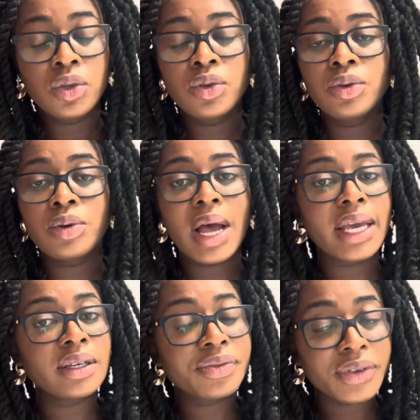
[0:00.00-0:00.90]
you know how
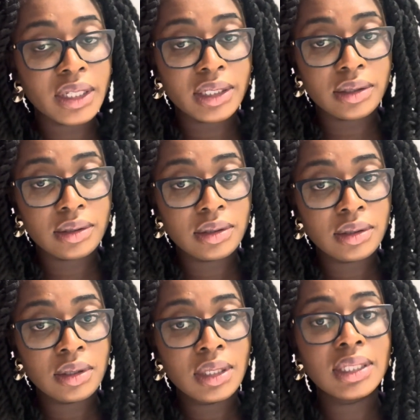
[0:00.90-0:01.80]
you're feeling,
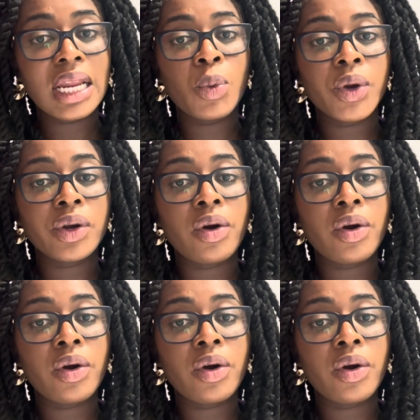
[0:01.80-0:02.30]
now we're going to